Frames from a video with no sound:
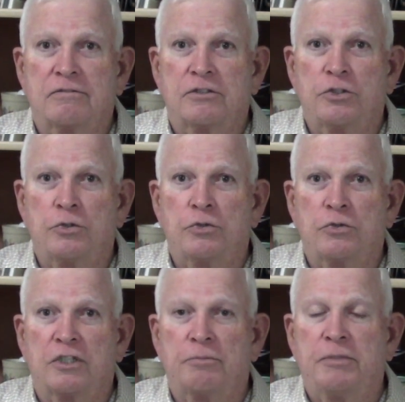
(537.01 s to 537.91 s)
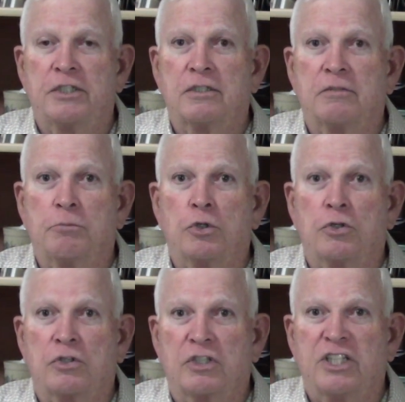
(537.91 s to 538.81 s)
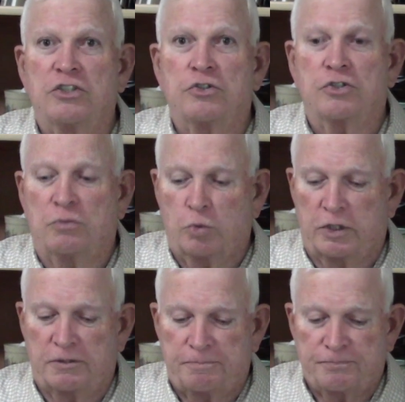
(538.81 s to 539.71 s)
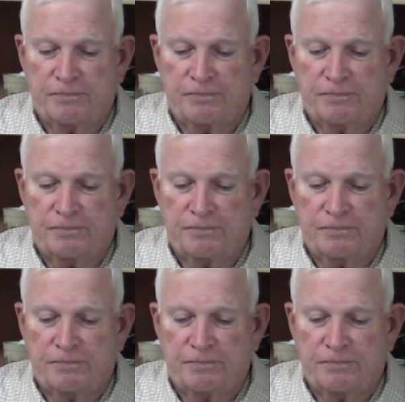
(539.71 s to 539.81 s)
to commit a murder, kill someone.